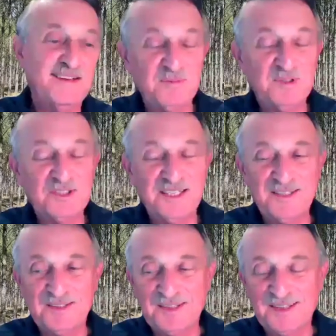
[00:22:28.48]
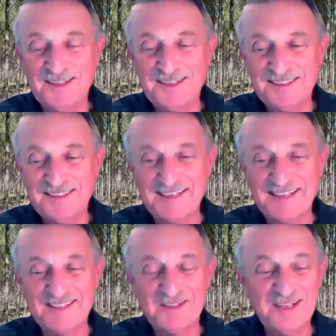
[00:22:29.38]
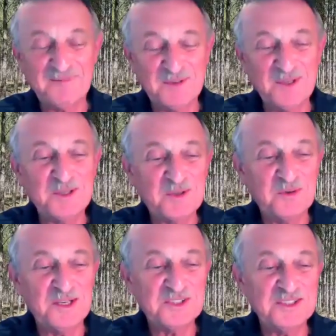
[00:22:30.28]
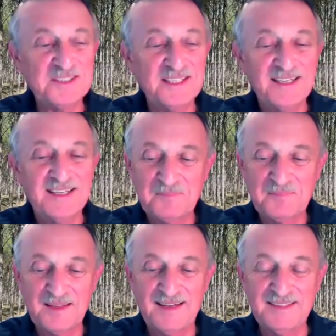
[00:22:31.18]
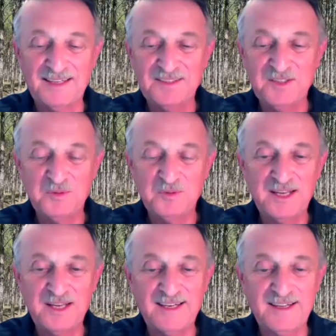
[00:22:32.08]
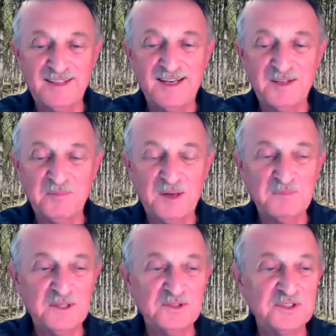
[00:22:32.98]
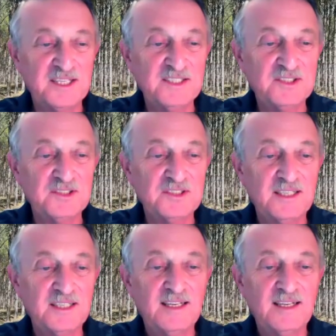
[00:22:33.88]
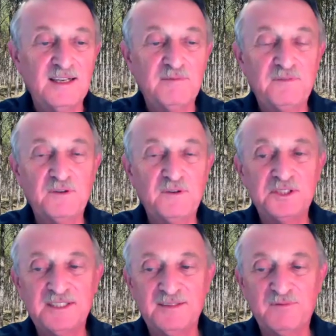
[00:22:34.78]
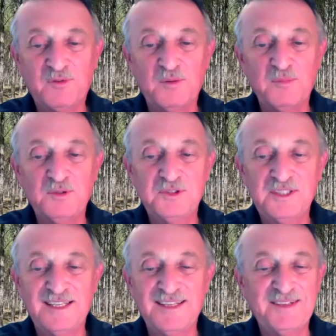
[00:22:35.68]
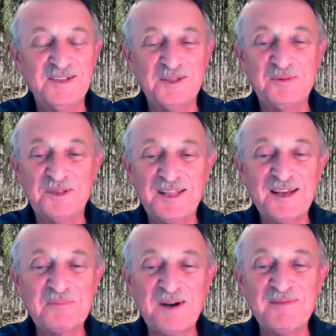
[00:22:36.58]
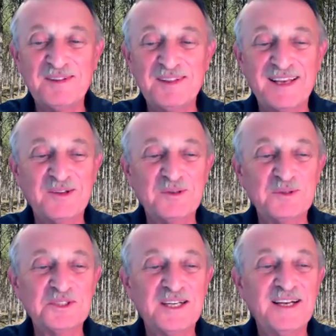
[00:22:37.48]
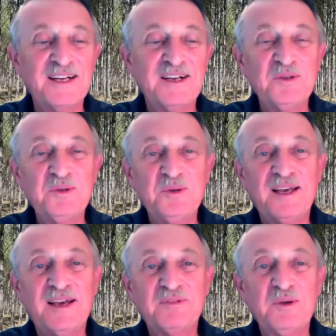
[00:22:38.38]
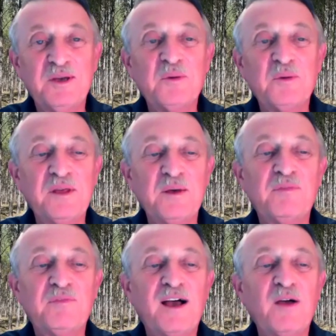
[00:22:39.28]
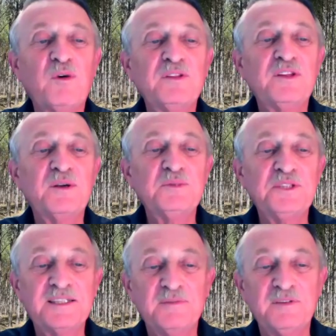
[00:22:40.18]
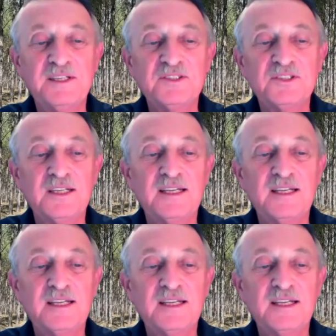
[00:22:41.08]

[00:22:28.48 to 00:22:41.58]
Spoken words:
I would say that I can do that. Very good question. I deal with that a lot in my presentations. First and foremost, dealing with a lot of private landowners, you have to help them define what their objective is,